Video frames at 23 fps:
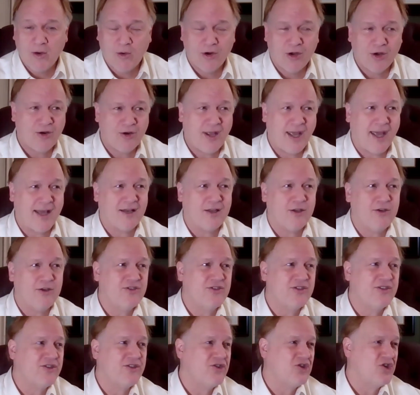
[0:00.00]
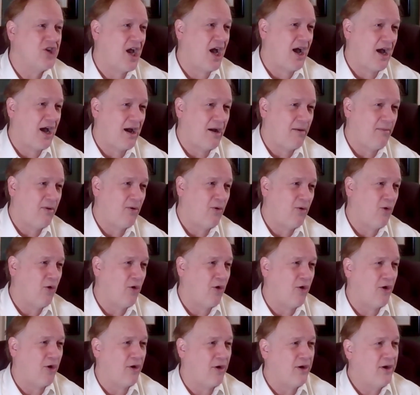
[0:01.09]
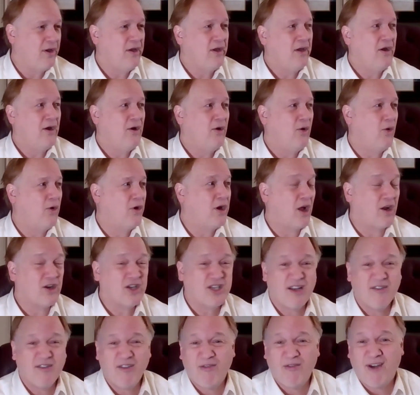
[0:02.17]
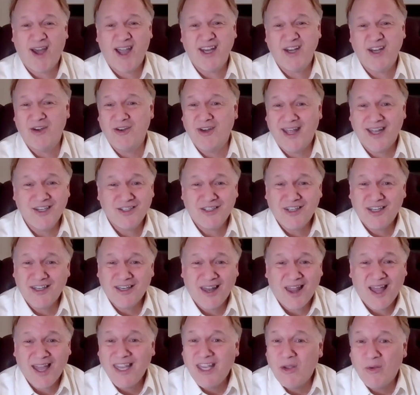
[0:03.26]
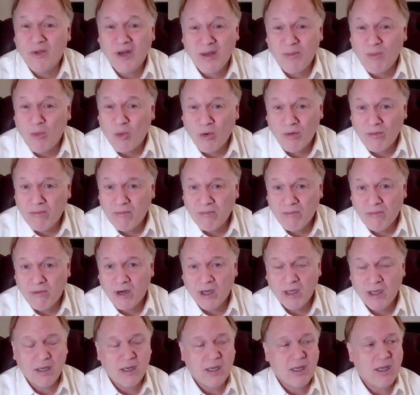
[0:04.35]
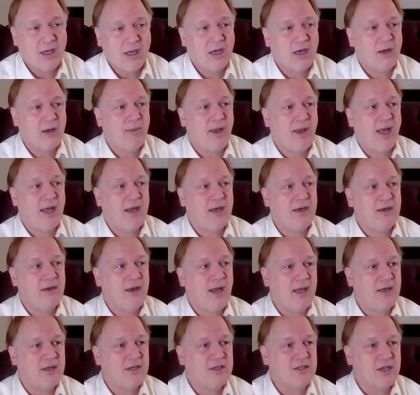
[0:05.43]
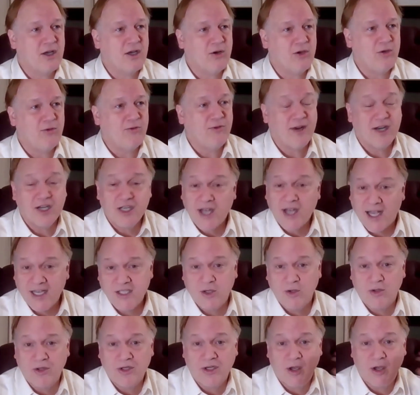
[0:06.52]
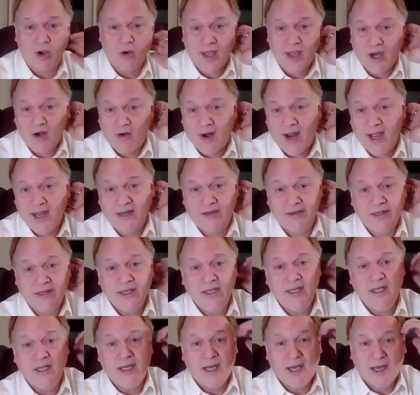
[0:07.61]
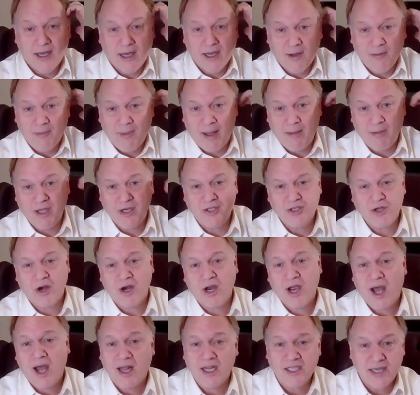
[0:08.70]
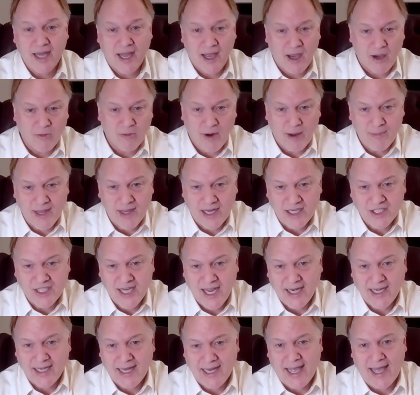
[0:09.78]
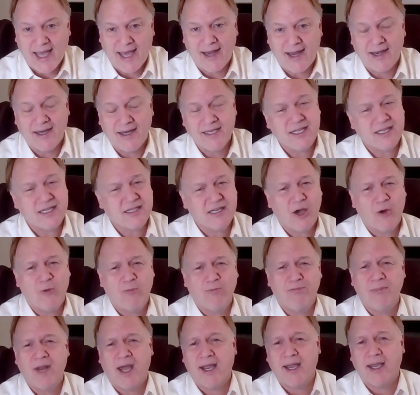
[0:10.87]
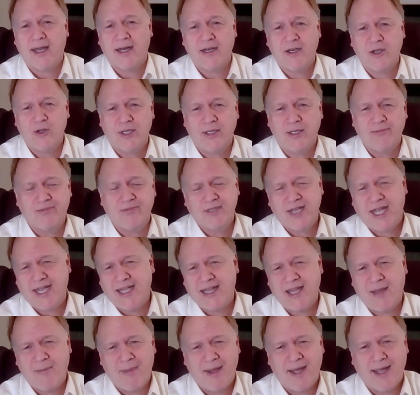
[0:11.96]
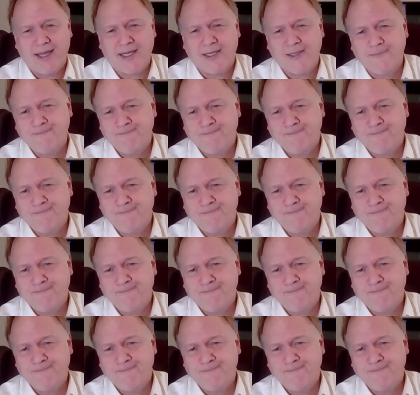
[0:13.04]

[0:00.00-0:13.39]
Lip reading: Or your dad loses his job, or y'all just have a fight. Your dad just doesn't like you anymore, right? And so you finish high school and you go, okay, great. I'm going to start college now. Write me that check, Dad. And he says, nope, not going to do it. Taking that back.